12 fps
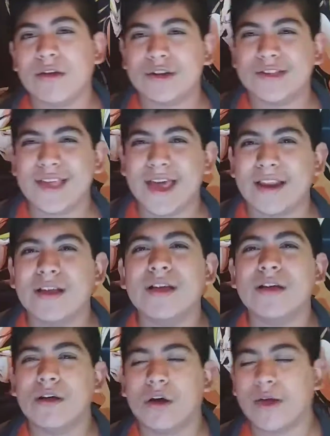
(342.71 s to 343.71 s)
You understand?
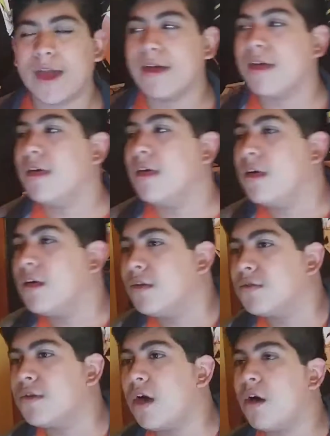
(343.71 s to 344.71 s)
Okay.
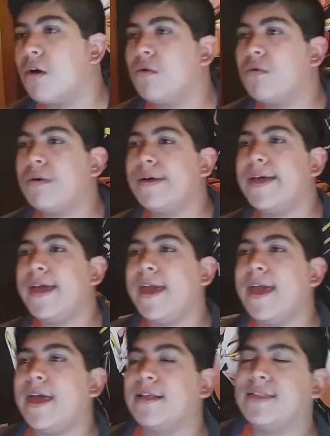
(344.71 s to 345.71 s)
So
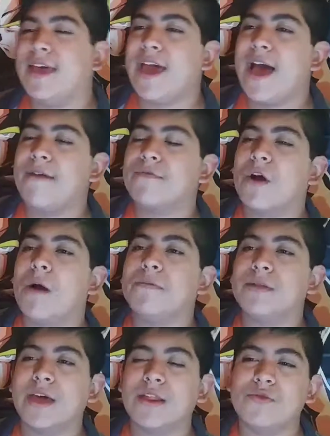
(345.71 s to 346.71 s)
they have
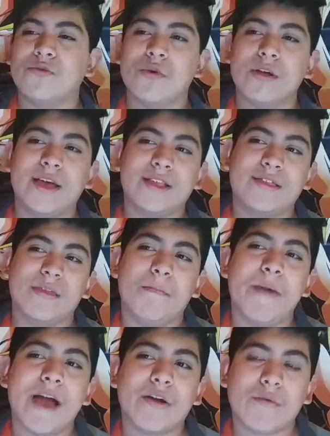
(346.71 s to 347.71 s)
complicated storylines in the
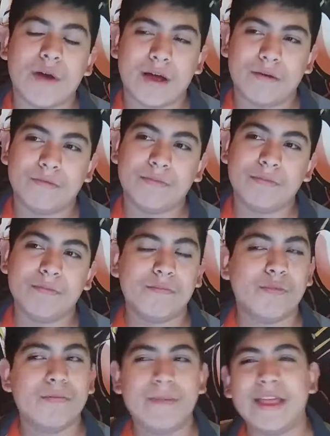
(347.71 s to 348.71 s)
background,
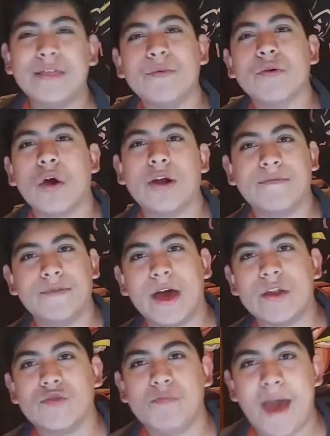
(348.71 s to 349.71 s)
mainly regarding
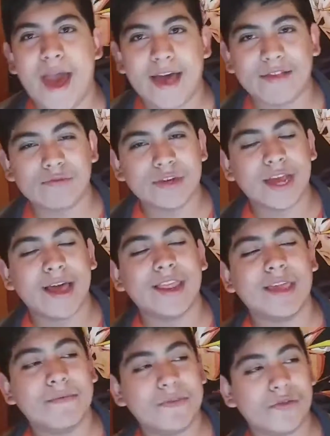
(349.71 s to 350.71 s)
Yato's past, which
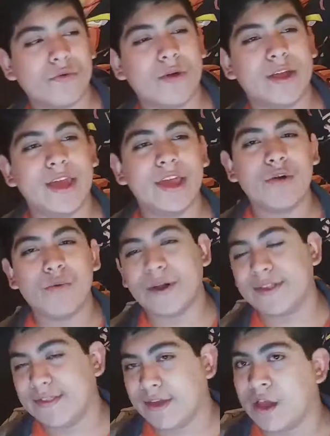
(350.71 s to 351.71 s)
kind of keeps the story
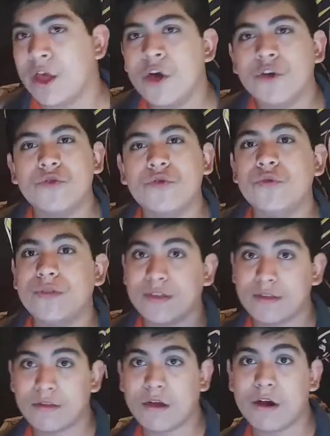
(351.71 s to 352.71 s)
interesting. 2
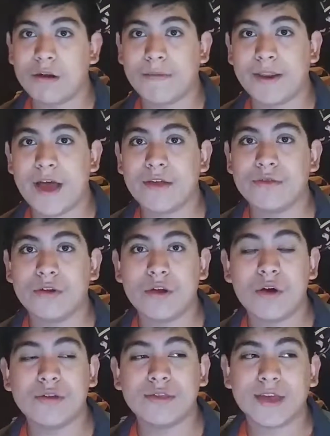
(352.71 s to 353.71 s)
seasons have already been out, so you
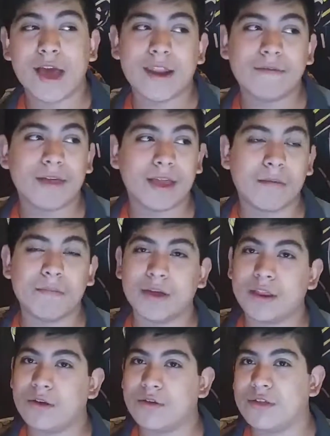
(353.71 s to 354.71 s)
know it's kind of like a
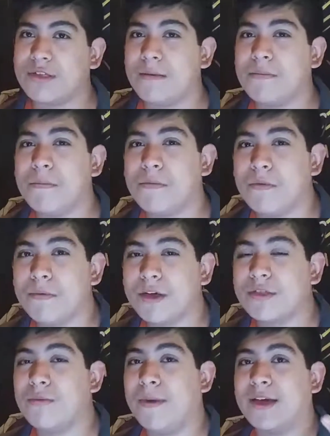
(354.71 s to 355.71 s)
big deal to some people
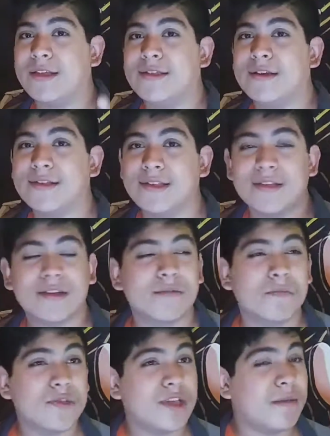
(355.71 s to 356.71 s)
to make a second season,
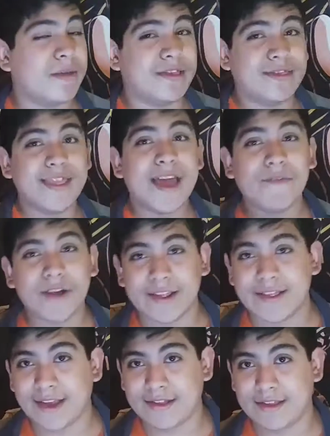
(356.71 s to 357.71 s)
because most animes never
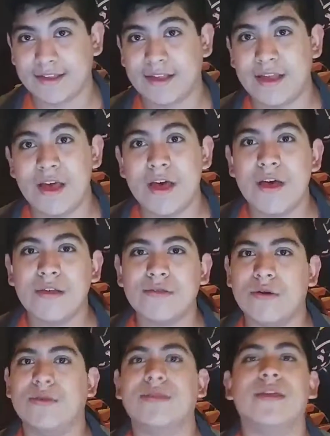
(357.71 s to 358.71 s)
get a second season.
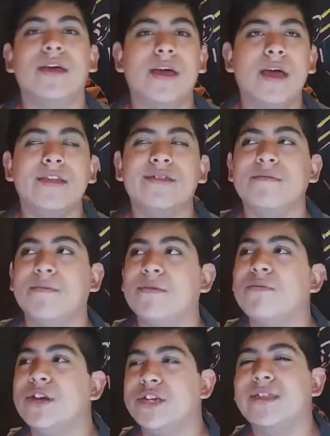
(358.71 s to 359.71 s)
So
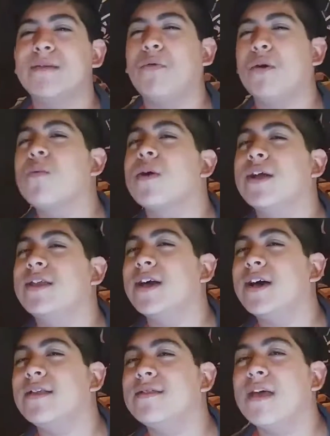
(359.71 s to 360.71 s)
it reaches to the point where it
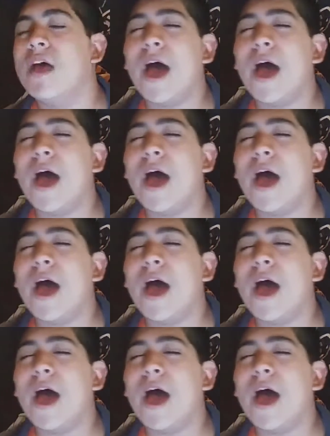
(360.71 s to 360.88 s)
does.